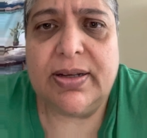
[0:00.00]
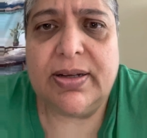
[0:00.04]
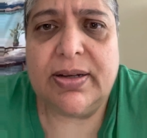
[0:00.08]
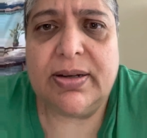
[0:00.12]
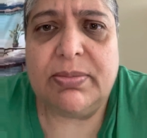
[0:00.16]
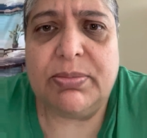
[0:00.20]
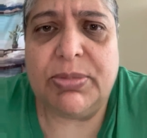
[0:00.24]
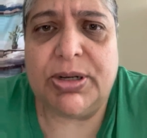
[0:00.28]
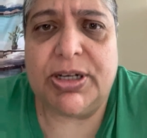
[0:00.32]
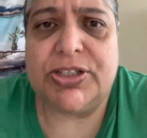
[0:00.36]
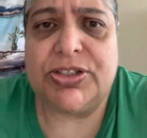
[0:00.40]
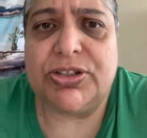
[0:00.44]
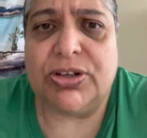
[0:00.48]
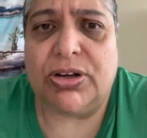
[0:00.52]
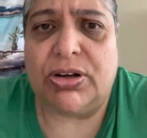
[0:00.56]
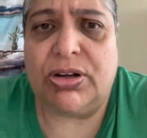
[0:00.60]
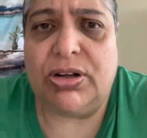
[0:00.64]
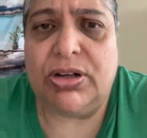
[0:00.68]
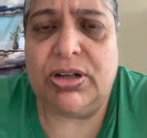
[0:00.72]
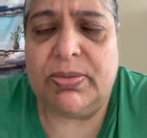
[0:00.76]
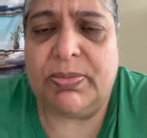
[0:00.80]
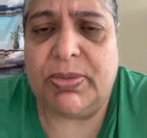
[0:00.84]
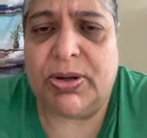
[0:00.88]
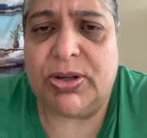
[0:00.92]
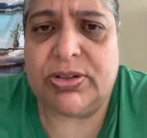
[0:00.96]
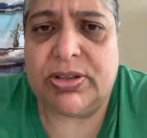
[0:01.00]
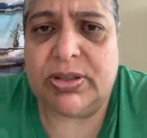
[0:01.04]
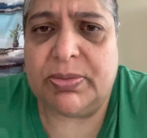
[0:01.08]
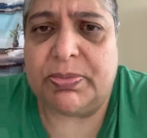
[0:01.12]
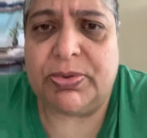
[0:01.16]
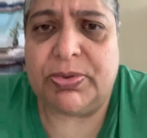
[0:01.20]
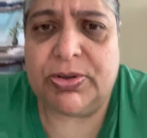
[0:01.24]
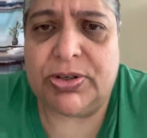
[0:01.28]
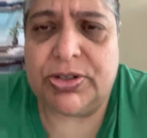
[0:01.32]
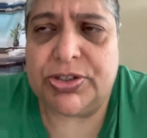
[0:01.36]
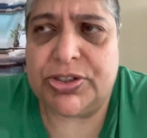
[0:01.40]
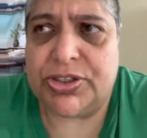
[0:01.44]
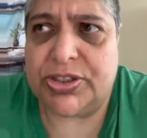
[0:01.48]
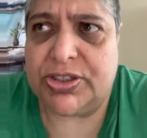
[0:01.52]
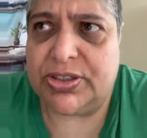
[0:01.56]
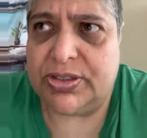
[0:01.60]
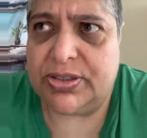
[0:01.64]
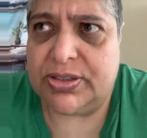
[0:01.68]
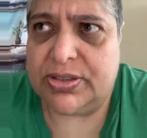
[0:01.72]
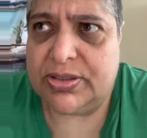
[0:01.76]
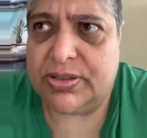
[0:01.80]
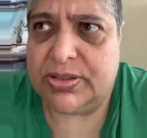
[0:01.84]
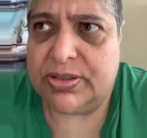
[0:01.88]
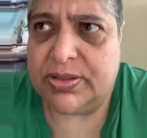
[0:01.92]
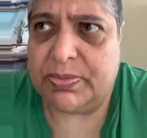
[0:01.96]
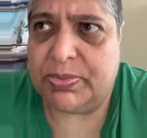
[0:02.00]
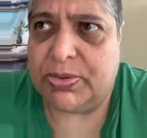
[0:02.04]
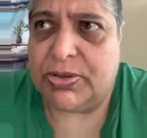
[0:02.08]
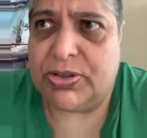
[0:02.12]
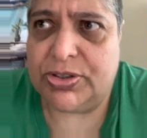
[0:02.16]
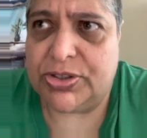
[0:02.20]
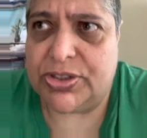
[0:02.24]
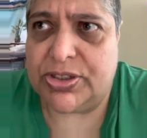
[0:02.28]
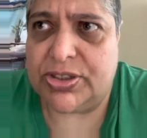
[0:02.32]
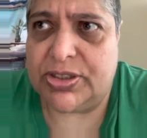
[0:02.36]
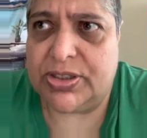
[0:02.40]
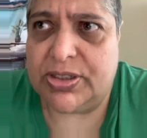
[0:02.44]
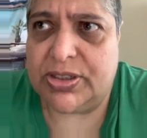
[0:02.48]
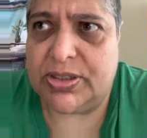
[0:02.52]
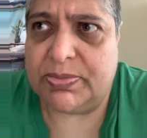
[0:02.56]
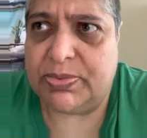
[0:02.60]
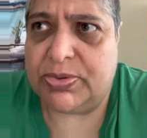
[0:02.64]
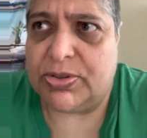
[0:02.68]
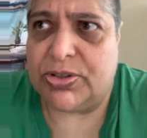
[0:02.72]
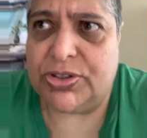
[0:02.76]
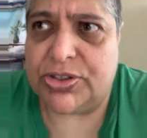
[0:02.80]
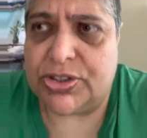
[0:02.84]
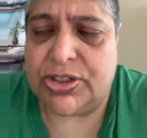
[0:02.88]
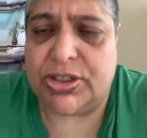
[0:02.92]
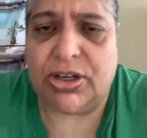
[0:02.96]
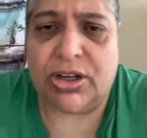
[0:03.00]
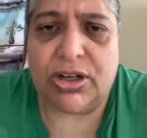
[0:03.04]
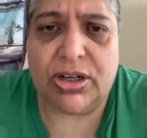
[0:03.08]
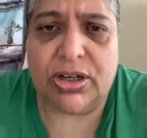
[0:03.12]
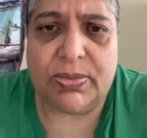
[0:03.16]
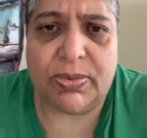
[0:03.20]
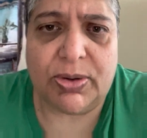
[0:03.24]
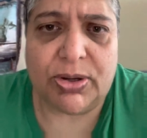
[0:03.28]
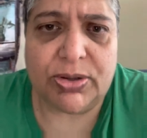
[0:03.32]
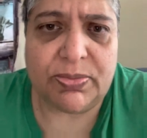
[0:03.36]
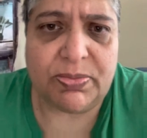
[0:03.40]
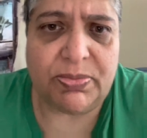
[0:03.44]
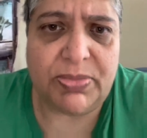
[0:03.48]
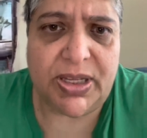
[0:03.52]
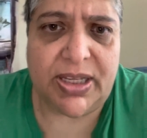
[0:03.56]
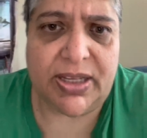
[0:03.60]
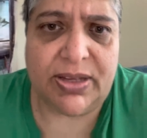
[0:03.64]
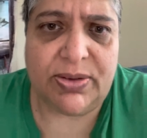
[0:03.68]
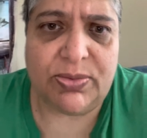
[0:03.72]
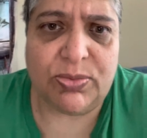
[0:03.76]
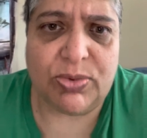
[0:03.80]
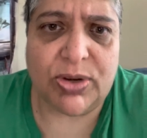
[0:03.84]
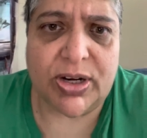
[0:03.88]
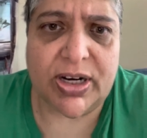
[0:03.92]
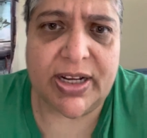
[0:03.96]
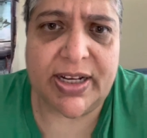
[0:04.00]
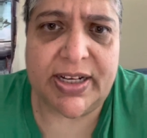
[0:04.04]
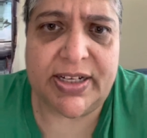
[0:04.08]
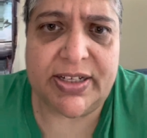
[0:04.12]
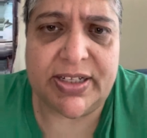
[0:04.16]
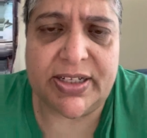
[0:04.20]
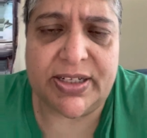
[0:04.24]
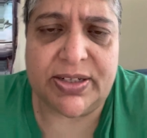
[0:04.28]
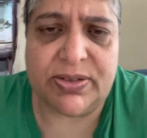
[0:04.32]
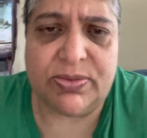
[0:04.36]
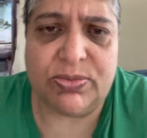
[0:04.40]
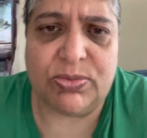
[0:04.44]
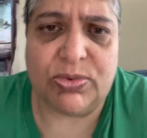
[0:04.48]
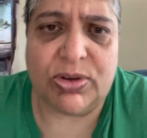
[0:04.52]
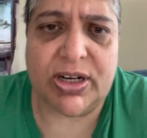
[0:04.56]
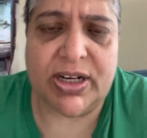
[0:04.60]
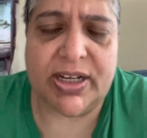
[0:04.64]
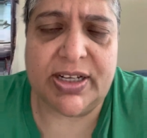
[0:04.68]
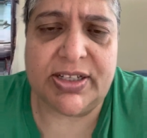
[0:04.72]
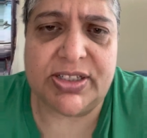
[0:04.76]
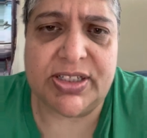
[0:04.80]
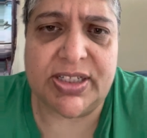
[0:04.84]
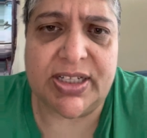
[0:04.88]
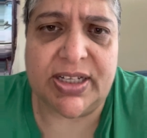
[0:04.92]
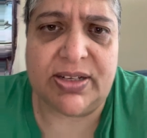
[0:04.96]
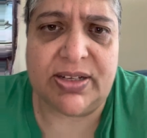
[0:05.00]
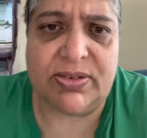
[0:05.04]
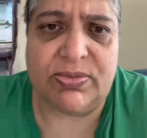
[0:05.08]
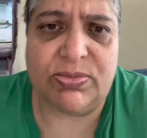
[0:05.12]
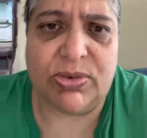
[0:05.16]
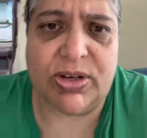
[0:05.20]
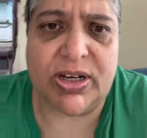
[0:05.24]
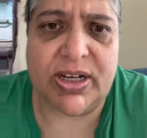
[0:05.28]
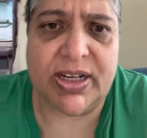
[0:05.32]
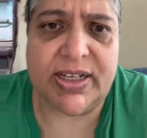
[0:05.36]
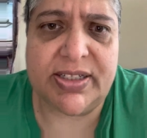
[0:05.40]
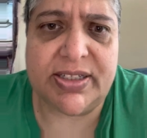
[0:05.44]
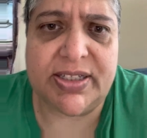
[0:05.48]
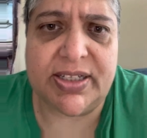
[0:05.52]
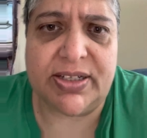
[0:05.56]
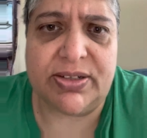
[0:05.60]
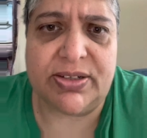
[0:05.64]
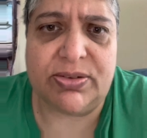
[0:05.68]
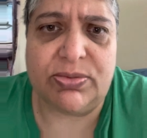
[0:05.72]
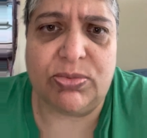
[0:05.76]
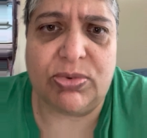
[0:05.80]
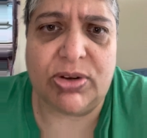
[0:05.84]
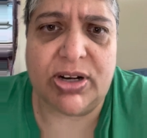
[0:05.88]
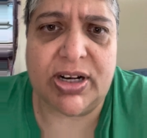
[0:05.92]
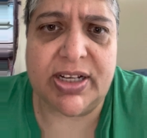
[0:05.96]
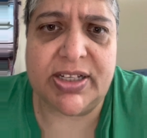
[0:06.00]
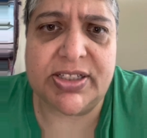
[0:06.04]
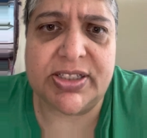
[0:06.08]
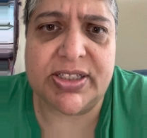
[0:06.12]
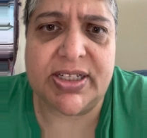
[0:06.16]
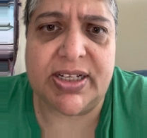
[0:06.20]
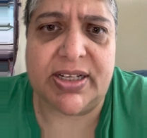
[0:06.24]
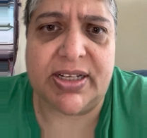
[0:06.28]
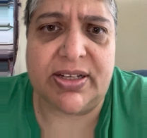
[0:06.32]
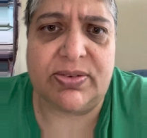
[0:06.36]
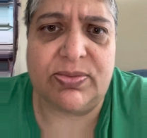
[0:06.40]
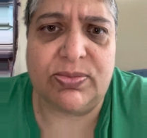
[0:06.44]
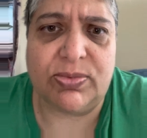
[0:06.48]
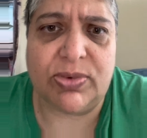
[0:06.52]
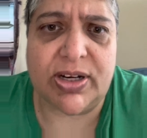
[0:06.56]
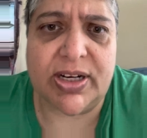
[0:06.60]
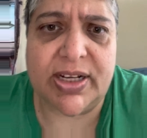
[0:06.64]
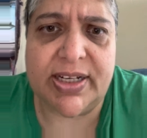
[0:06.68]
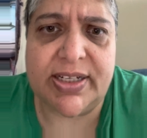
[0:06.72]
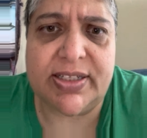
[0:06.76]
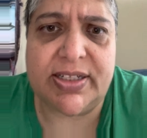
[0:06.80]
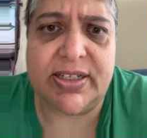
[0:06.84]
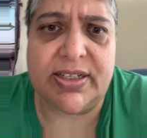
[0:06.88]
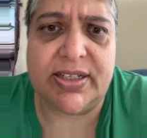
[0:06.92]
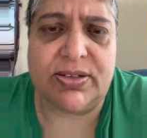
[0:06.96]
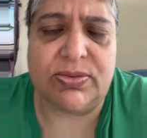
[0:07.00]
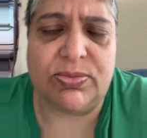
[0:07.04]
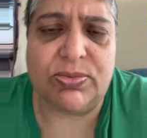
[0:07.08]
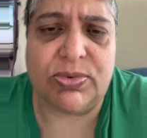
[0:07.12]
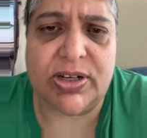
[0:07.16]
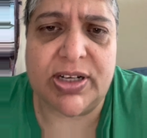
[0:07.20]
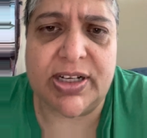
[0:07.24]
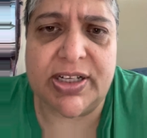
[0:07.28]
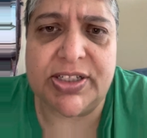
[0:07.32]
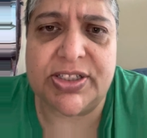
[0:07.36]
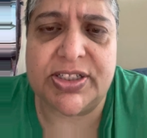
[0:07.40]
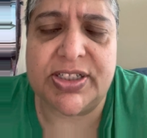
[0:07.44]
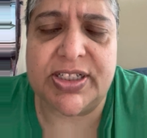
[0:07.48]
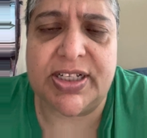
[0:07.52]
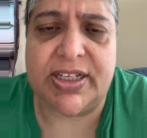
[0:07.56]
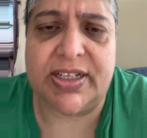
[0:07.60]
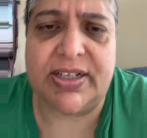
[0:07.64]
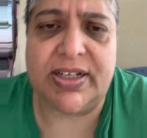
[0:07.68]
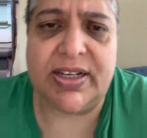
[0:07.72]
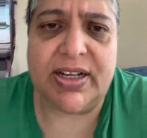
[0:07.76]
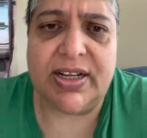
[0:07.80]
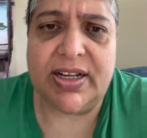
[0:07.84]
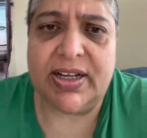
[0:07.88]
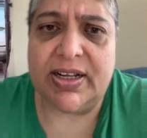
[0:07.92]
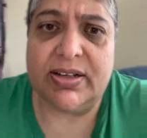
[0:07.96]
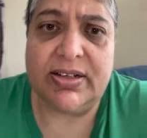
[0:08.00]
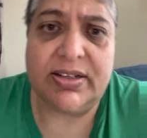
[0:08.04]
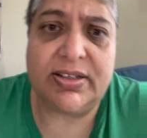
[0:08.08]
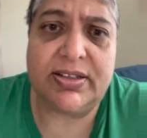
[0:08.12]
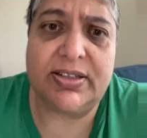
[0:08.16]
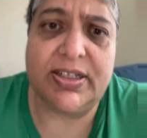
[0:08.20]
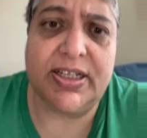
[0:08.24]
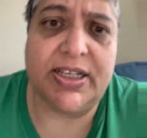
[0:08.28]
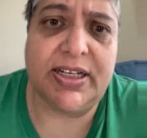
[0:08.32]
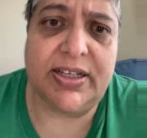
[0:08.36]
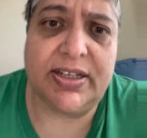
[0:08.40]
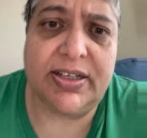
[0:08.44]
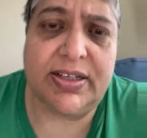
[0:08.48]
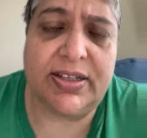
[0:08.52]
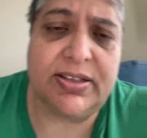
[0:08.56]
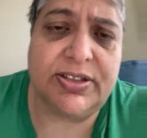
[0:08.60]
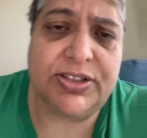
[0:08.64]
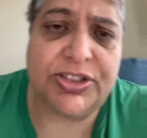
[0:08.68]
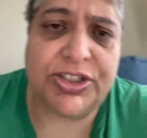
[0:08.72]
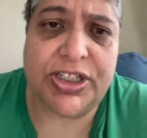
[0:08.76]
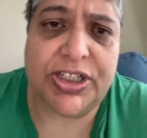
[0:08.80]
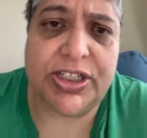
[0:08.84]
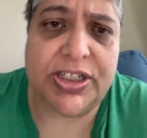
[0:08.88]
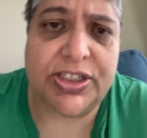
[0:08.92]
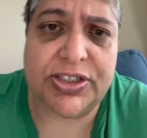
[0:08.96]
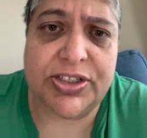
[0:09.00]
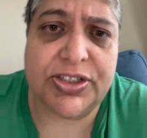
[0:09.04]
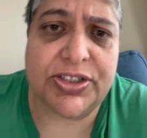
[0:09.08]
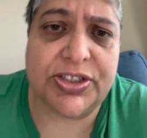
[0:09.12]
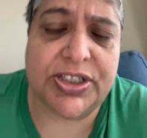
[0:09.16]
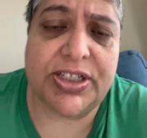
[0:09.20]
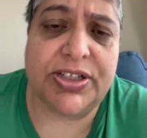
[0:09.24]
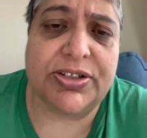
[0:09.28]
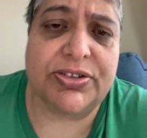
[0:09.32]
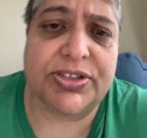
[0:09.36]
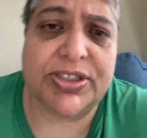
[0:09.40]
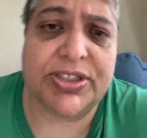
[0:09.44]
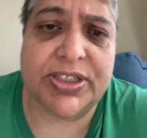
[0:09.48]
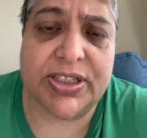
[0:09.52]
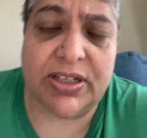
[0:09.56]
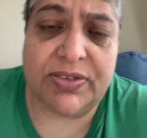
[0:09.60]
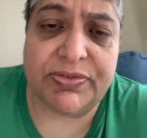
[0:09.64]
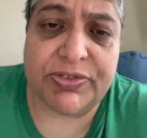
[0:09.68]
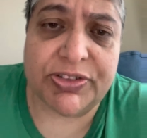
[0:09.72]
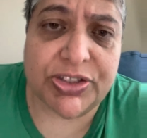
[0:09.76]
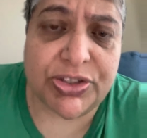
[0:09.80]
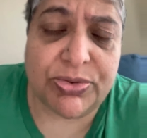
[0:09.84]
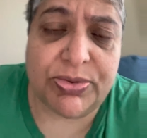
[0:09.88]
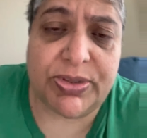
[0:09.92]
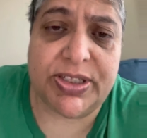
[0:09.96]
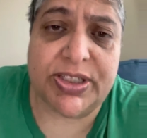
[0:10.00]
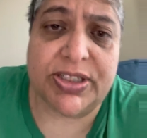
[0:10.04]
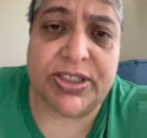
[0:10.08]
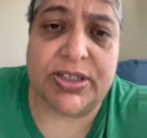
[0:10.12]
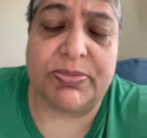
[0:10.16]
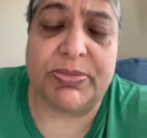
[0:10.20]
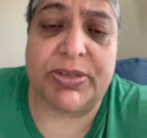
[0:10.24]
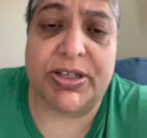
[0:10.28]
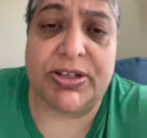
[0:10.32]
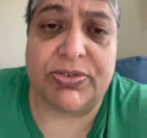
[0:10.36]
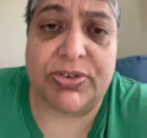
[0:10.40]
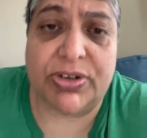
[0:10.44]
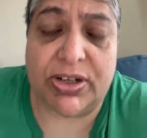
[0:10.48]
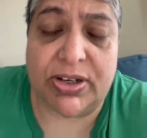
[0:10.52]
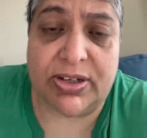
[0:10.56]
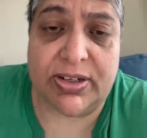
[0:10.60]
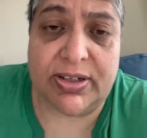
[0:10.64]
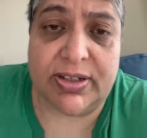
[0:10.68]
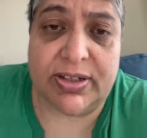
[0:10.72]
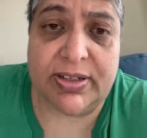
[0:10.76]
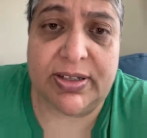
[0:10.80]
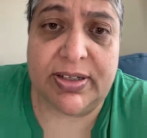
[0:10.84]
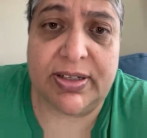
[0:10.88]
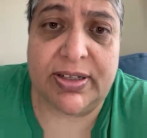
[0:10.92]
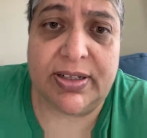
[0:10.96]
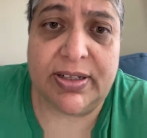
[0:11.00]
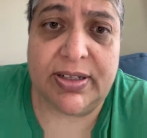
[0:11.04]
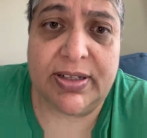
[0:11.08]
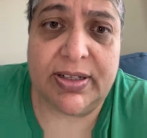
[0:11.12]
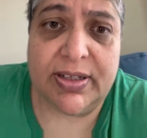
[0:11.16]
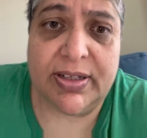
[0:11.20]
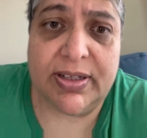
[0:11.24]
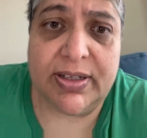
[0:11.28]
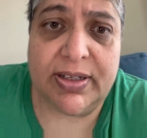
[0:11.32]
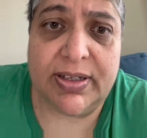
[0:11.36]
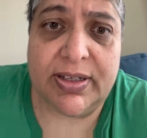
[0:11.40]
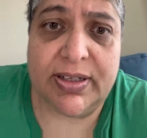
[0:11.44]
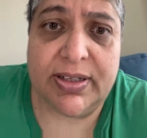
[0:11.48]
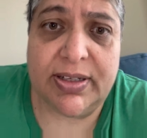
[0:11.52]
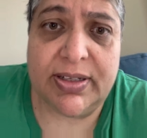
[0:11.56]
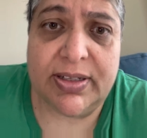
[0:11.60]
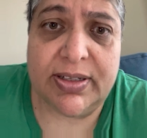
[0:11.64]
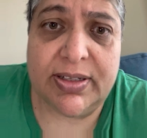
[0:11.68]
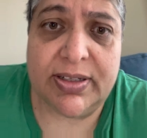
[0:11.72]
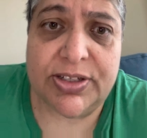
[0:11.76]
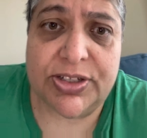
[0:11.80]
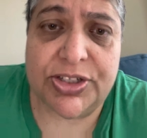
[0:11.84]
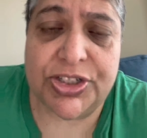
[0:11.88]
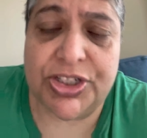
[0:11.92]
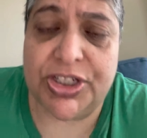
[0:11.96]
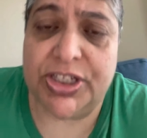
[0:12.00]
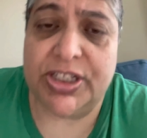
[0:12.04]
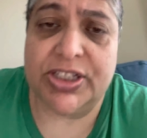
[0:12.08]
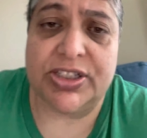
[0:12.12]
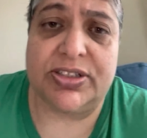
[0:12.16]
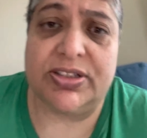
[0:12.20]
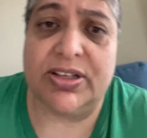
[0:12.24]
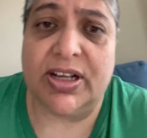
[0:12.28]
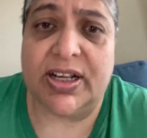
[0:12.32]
But it's all about the person, all about me, what I did, what I said, what I did, what I said, what I did, what I said. She doesn't see herself as doing something wrong. It's